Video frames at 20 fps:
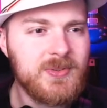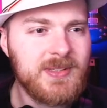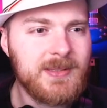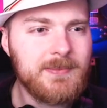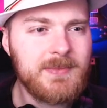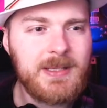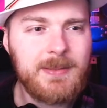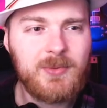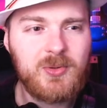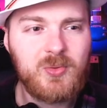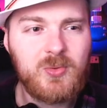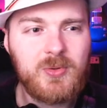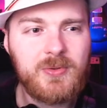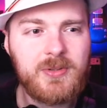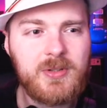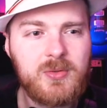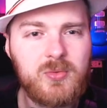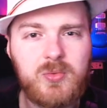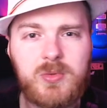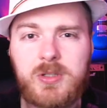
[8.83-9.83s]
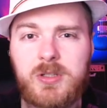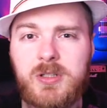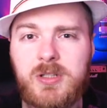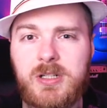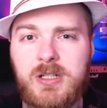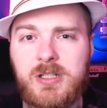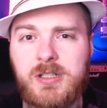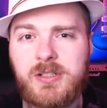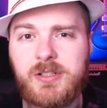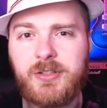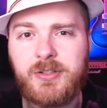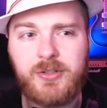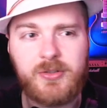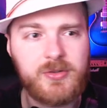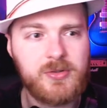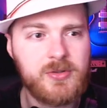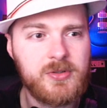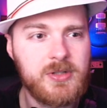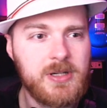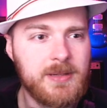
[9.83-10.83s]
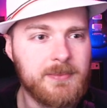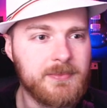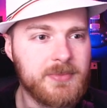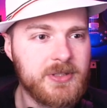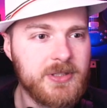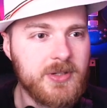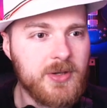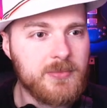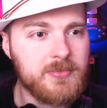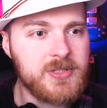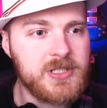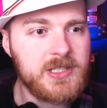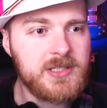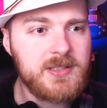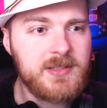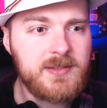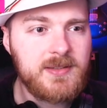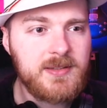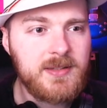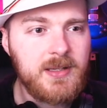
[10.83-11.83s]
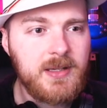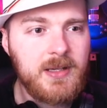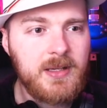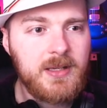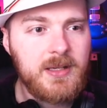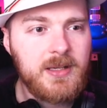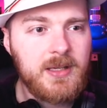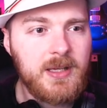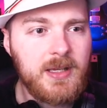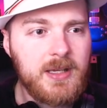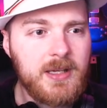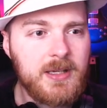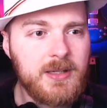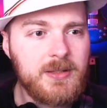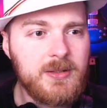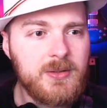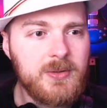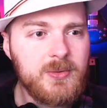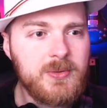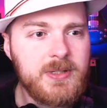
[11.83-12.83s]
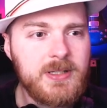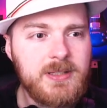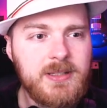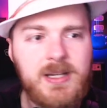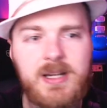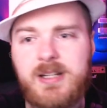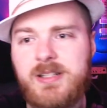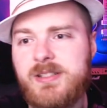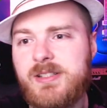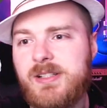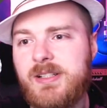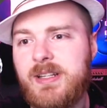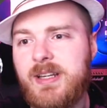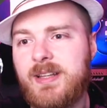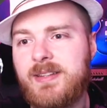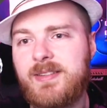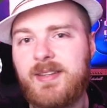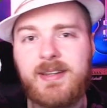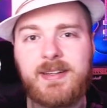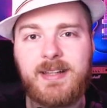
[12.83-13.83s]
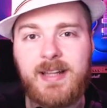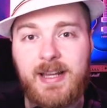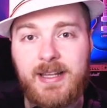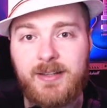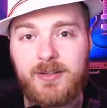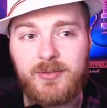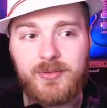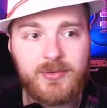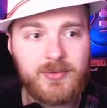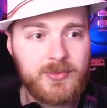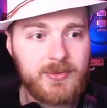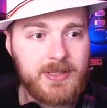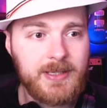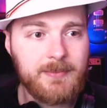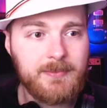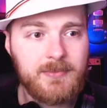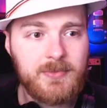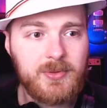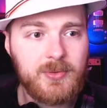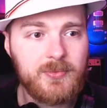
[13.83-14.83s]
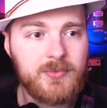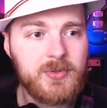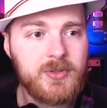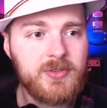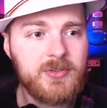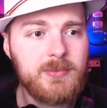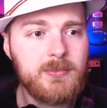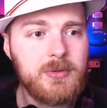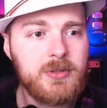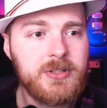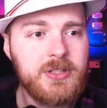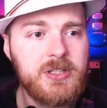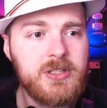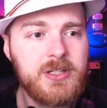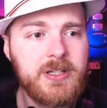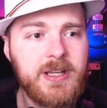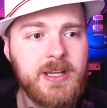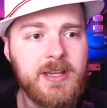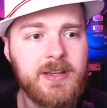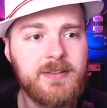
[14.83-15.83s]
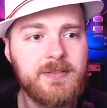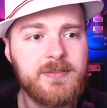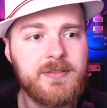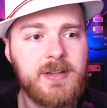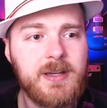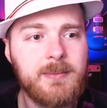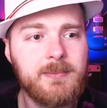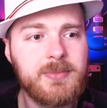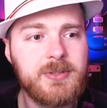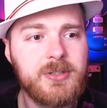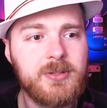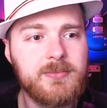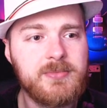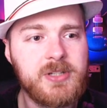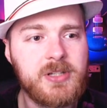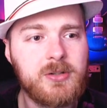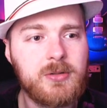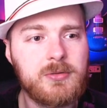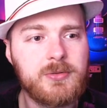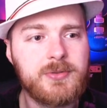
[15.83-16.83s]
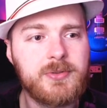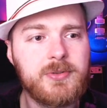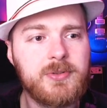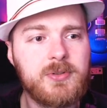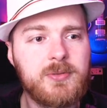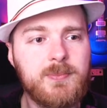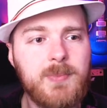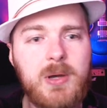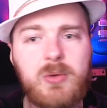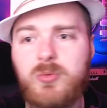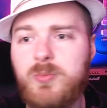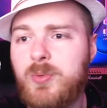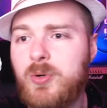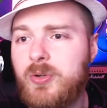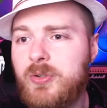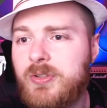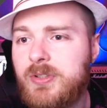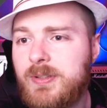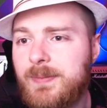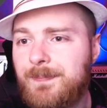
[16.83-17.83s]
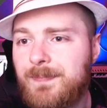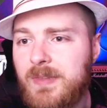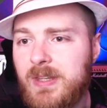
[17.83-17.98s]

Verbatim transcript: sometimes wonder where are your empty objects, uh, you can actually assign icons to them. So for example here I have empty object called spawn point